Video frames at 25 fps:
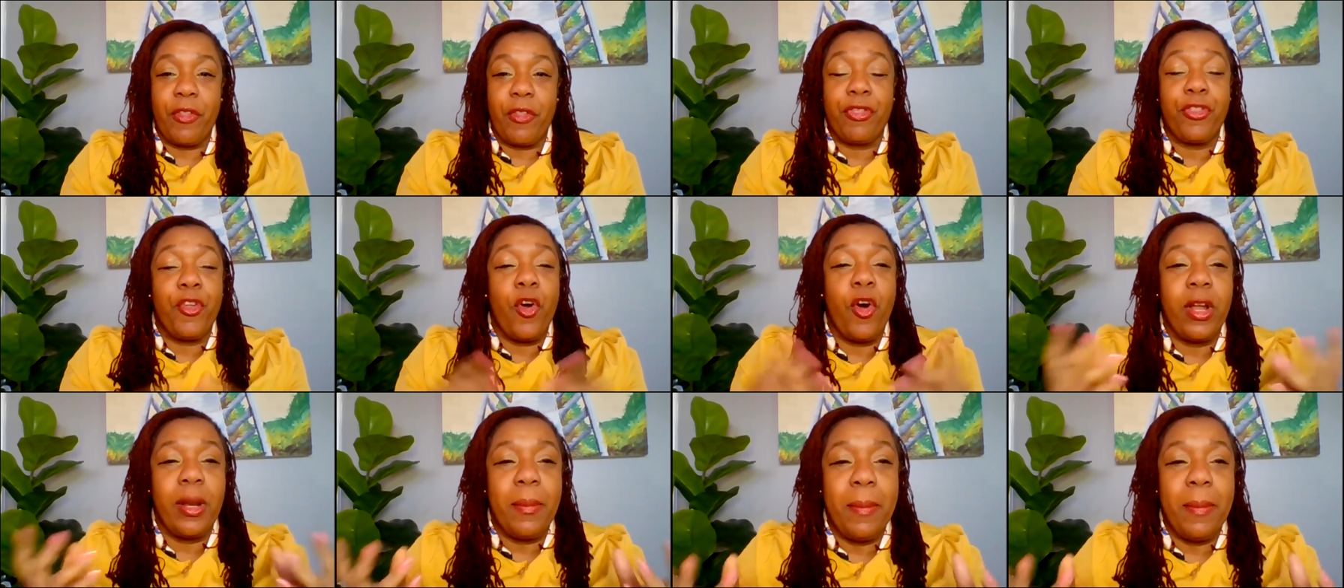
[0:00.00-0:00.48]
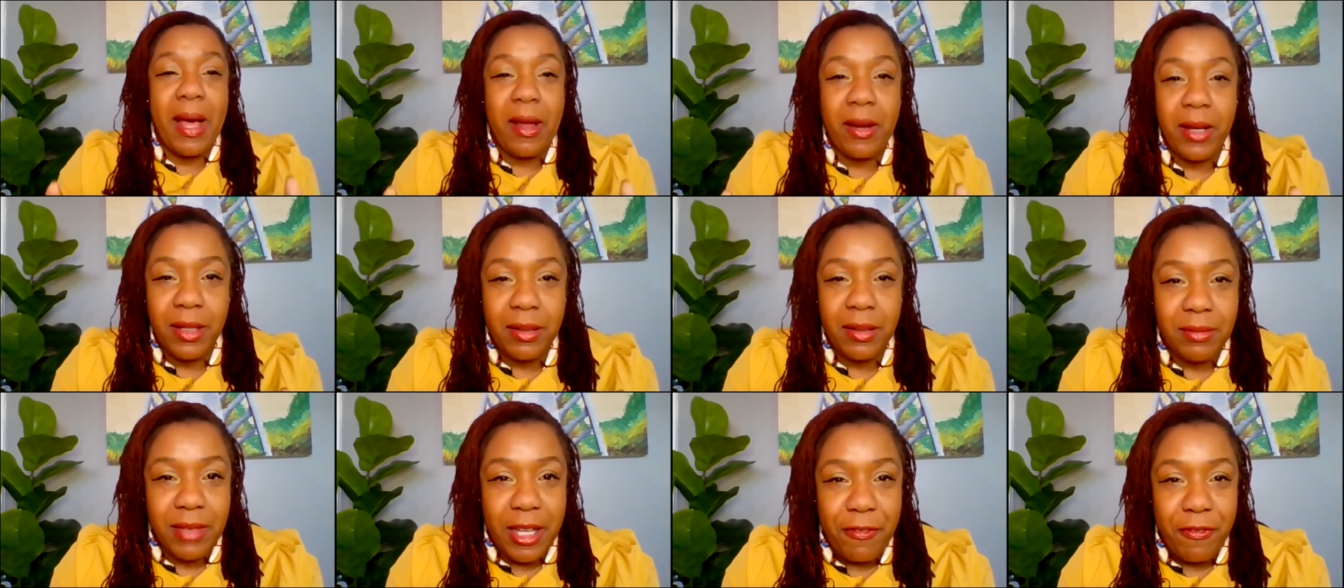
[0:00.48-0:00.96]
thought about
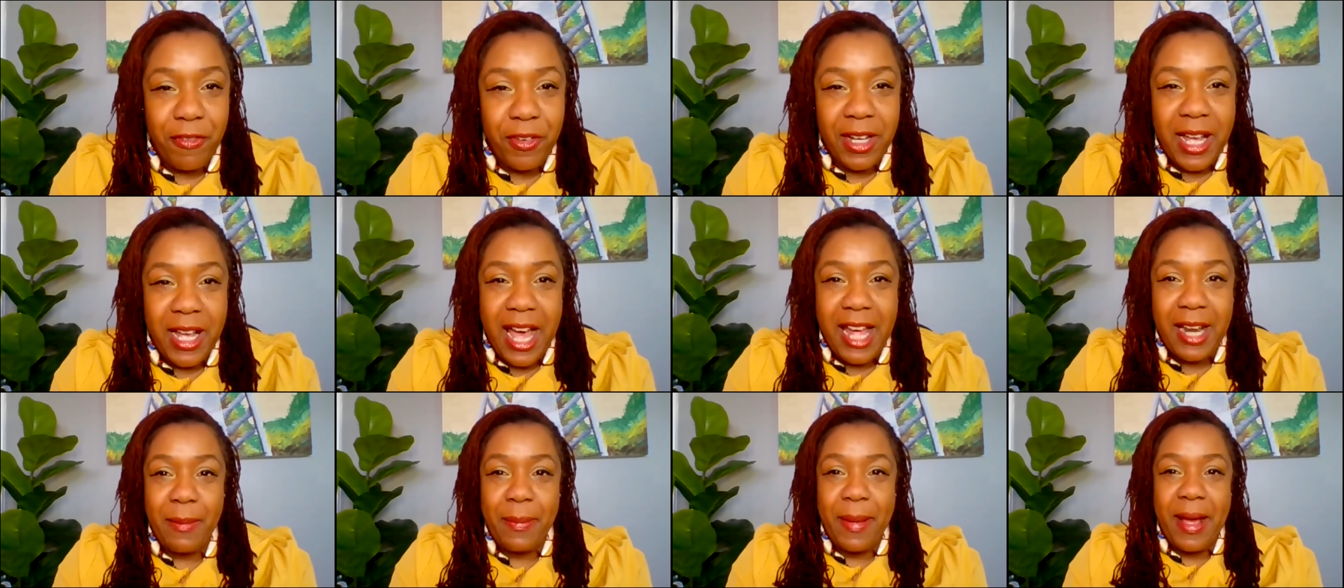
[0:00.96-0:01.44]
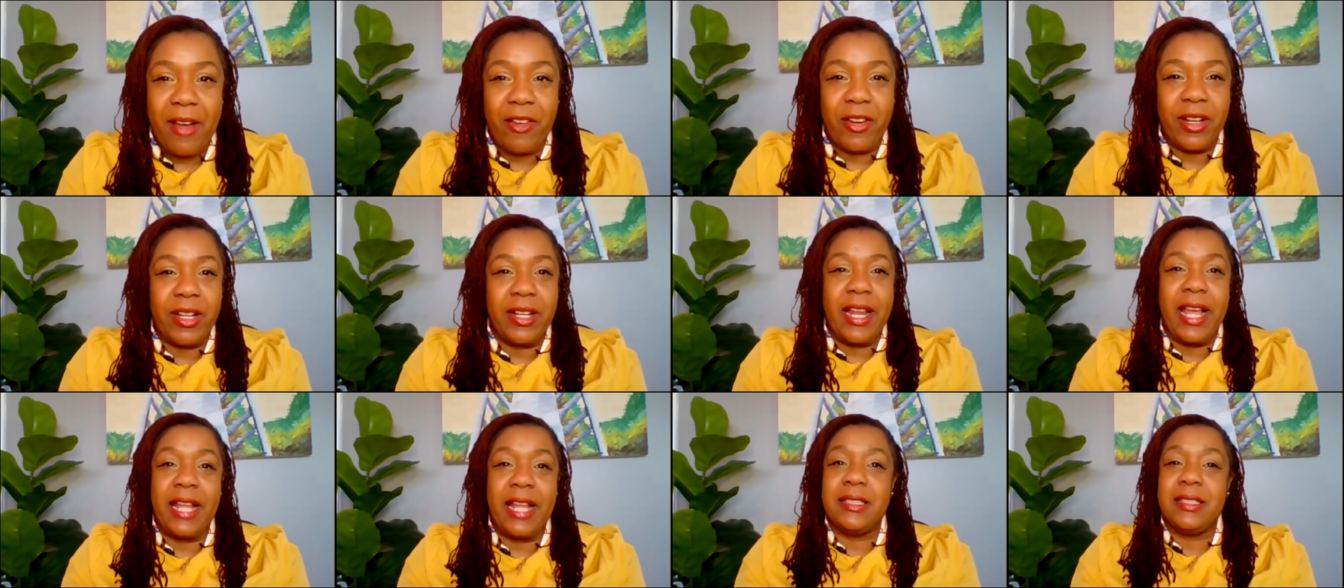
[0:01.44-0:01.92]
it. They forgot about
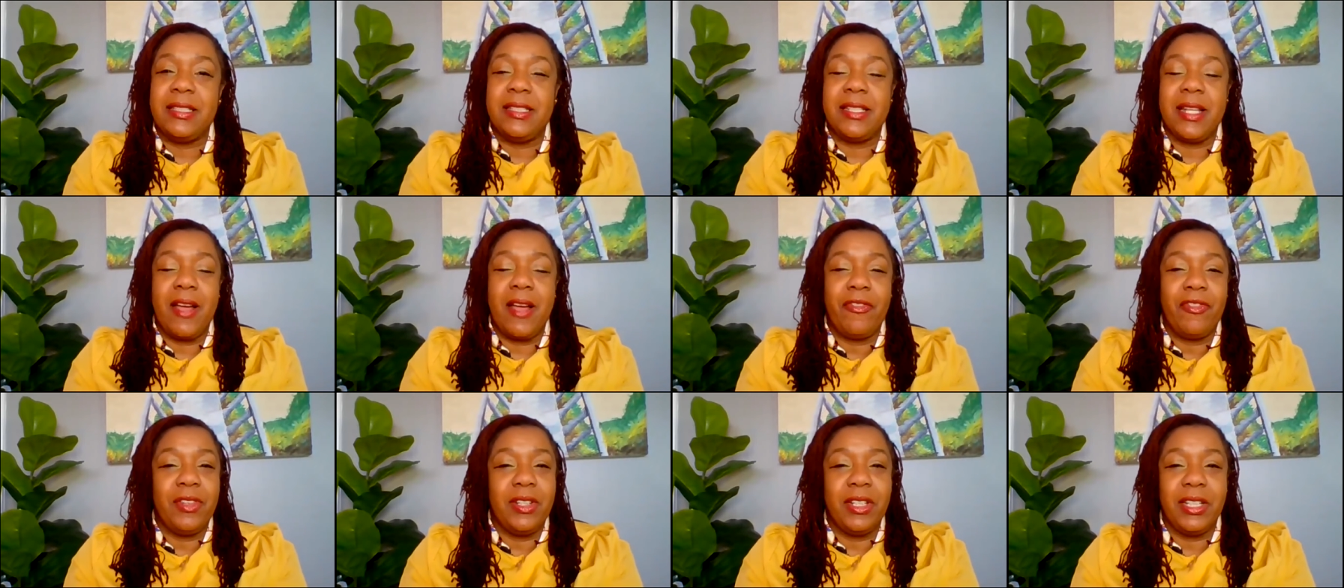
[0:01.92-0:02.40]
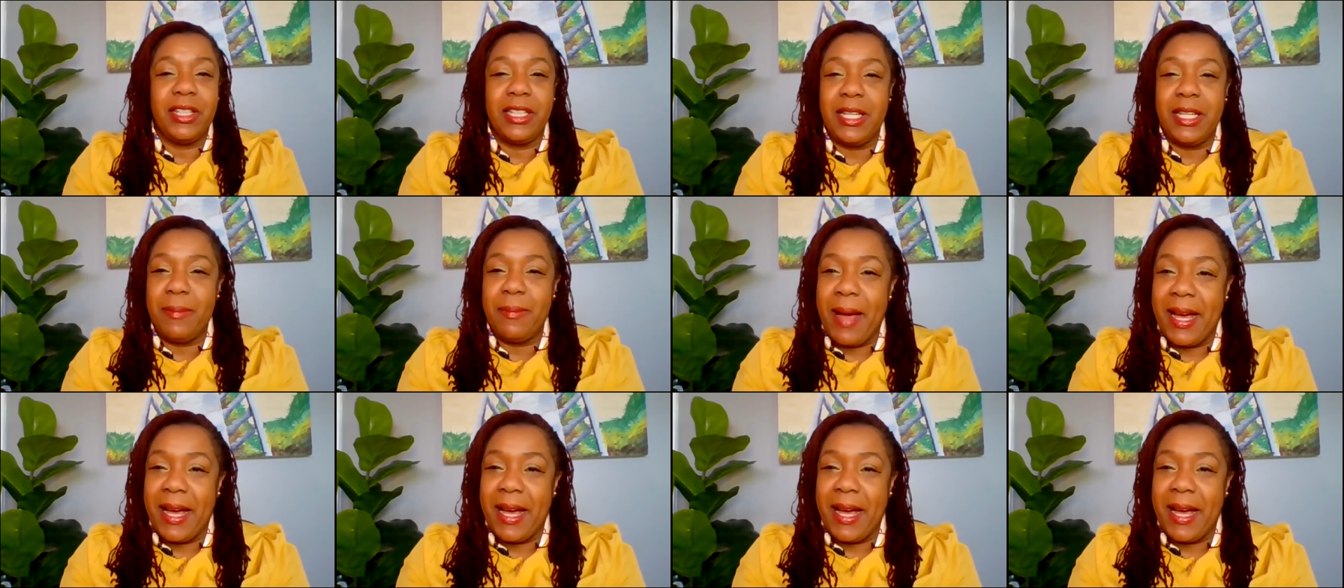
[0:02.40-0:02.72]
it. And definitely